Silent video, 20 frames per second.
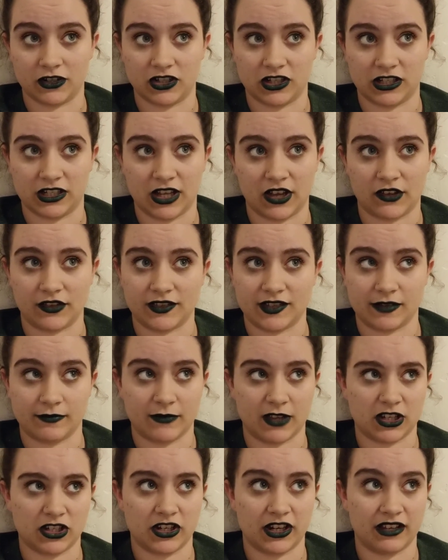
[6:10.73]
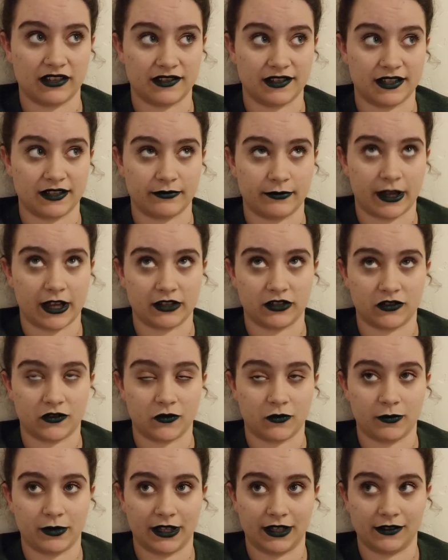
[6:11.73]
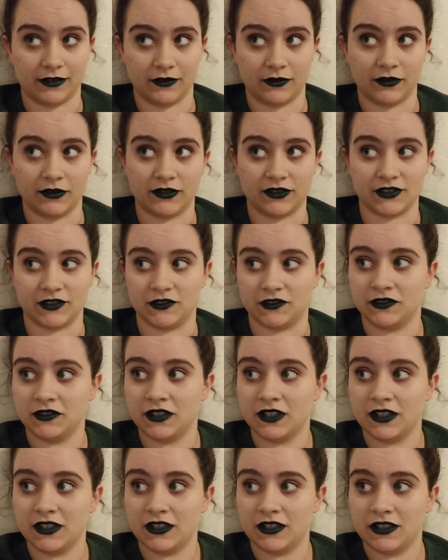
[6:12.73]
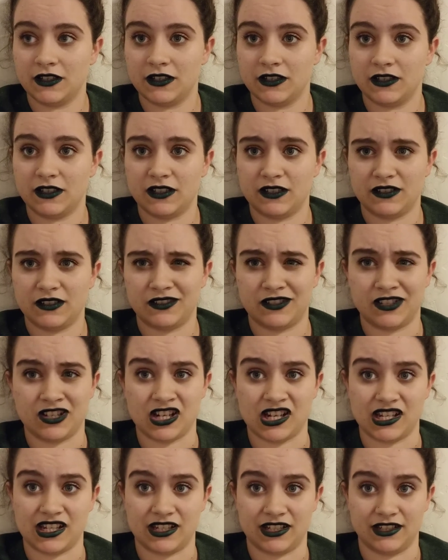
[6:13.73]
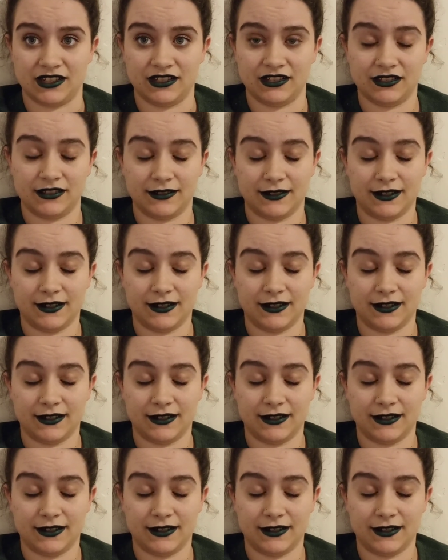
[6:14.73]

She tells him that she has these magical pills, and she didn't.